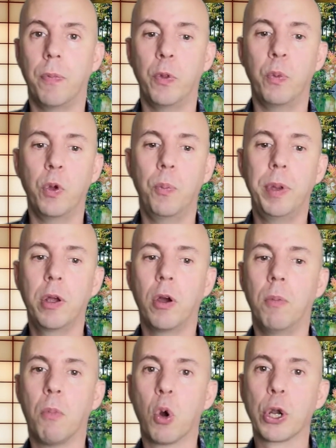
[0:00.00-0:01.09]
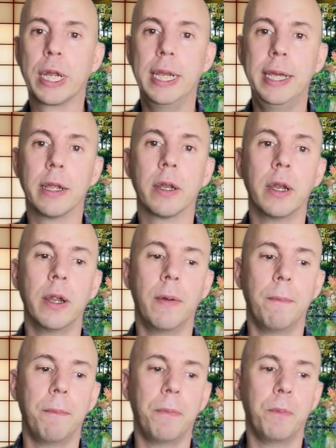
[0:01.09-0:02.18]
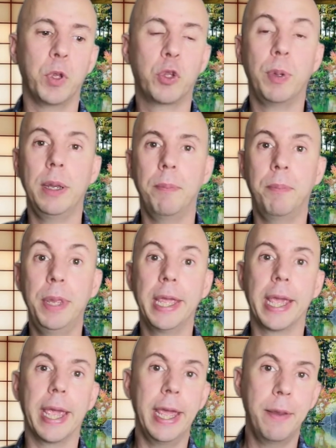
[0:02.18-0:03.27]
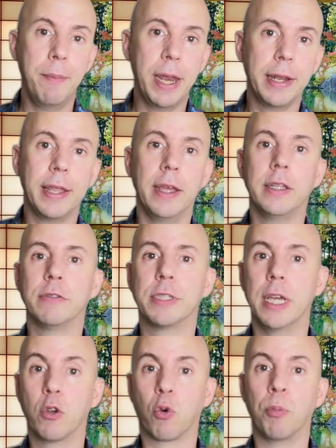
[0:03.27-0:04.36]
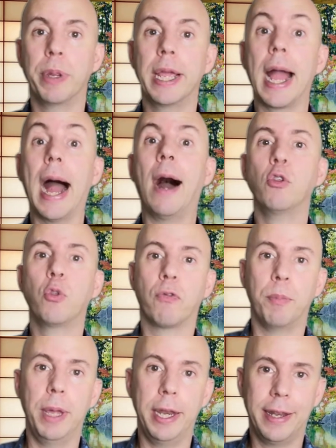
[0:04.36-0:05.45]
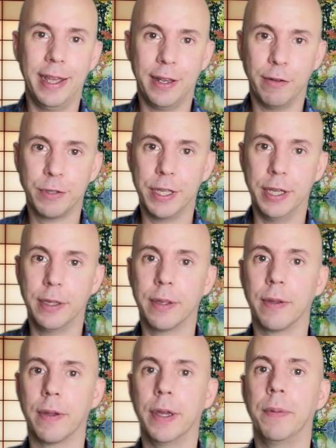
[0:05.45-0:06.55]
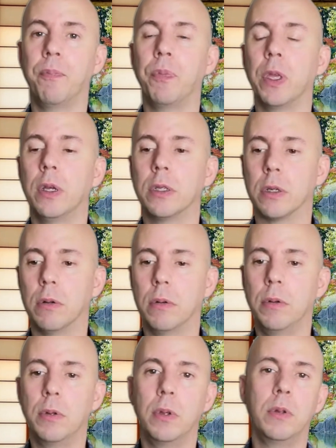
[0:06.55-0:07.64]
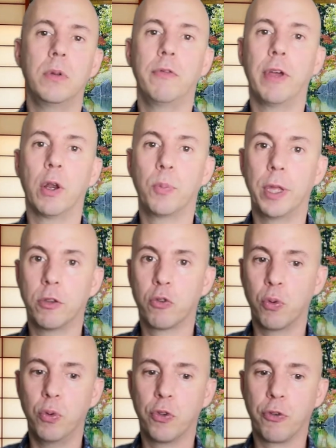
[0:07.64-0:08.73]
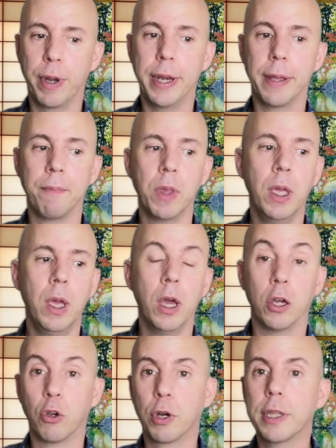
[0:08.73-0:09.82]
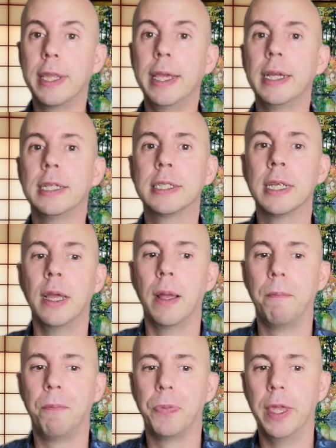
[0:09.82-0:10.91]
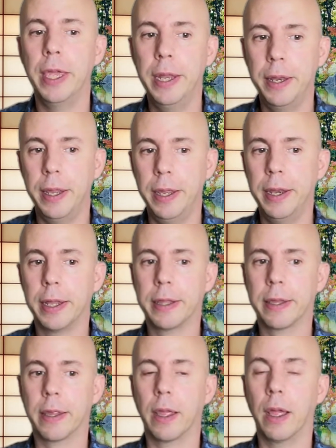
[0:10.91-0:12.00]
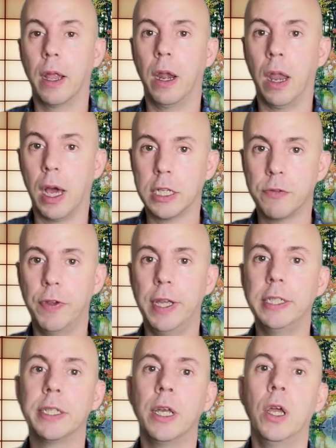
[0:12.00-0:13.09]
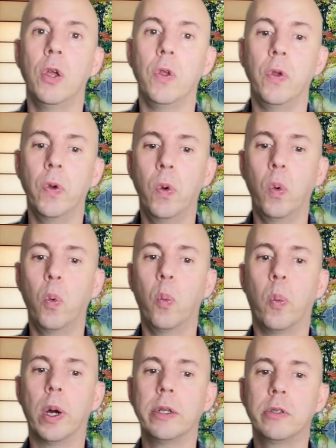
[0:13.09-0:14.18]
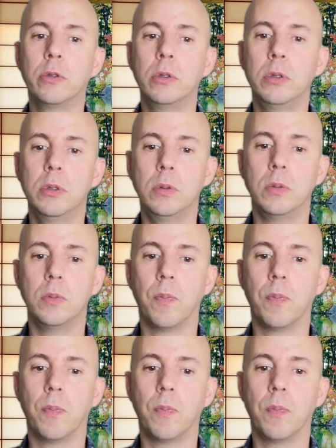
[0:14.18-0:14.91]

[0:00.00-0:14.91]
will become more clear between being in a meditative state or being out of a meditative state. Okay, so you develop that through training. Another thing is, in that last phase, you want to